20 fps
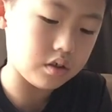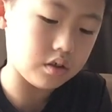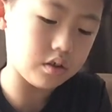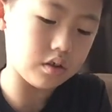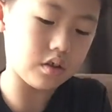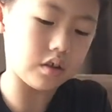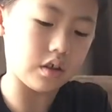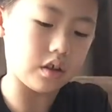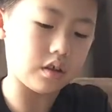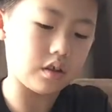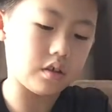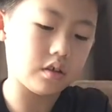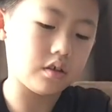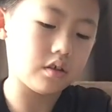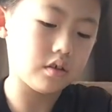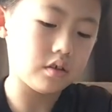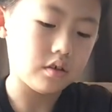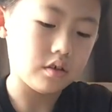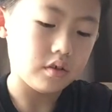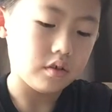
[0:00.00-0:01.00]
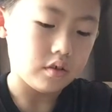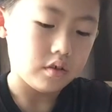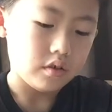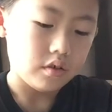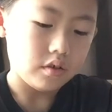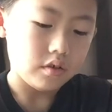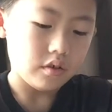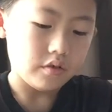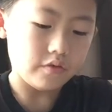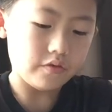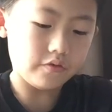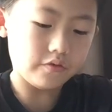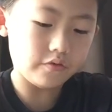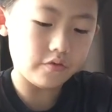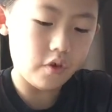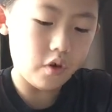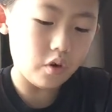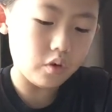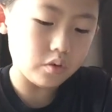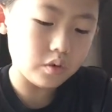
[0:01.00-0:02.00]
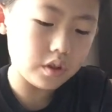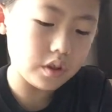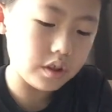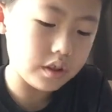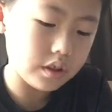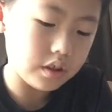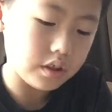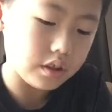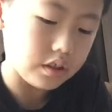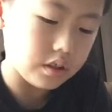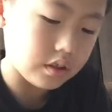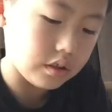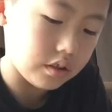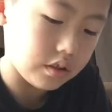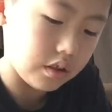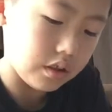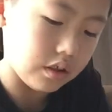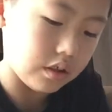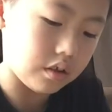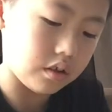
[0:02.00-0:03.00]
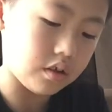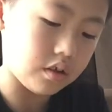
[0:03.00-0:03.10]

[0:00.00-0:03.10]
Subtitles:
like fold it like,